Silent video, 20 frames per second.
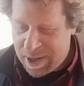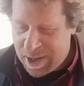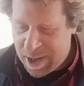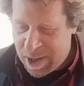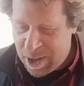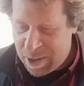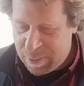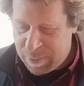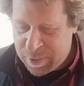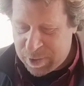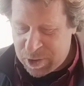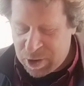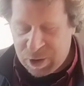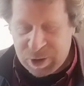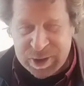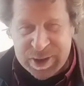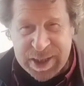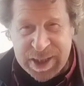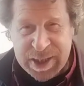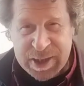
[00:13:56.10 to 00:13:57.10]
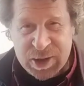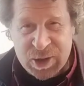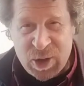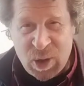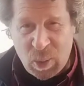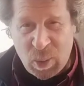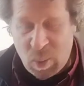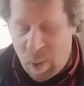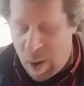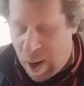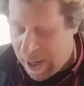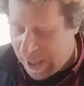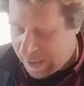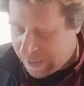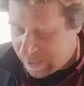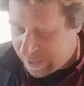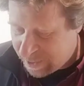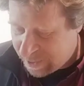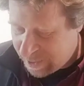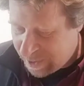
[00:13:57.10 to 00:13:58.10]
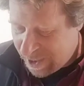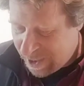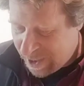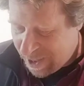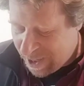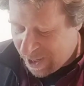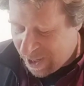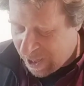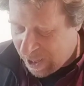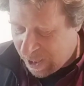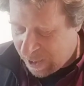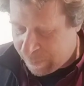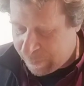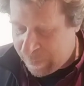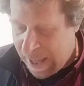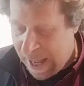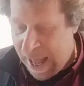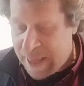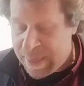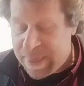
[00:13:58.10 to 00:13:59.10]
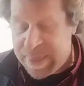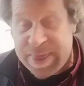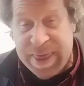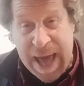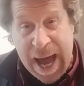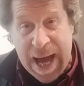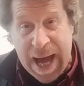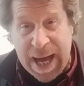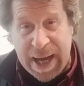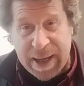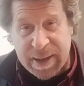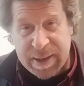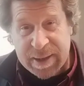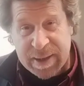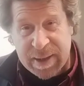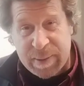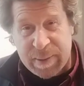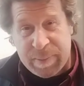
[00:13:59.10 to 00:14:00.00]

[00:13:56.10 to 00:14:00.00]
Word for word: and the majority is not white, um, and that